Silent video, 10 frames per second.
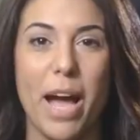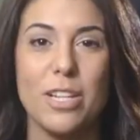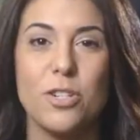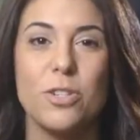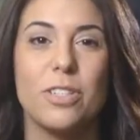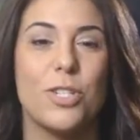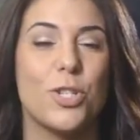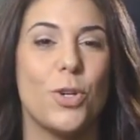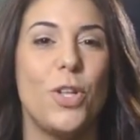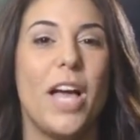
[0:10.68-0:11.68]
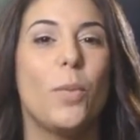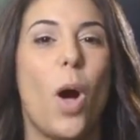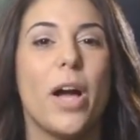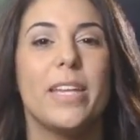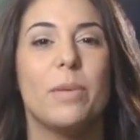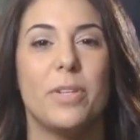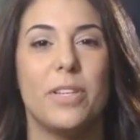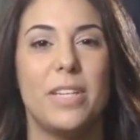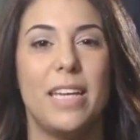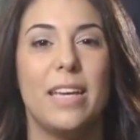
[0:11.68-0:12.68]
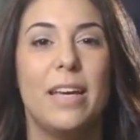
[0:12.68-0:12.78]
postural control and walking ability,